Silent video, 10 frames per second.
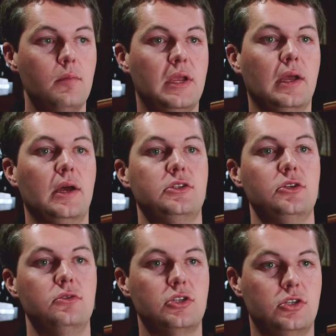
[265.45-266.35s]
because
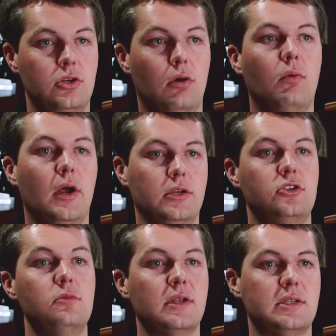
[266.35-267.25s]
you just don't want
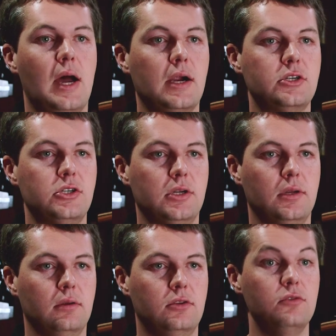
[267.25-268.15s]
too much
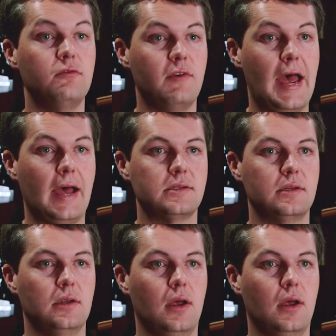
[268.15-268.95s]
oxygen too fast,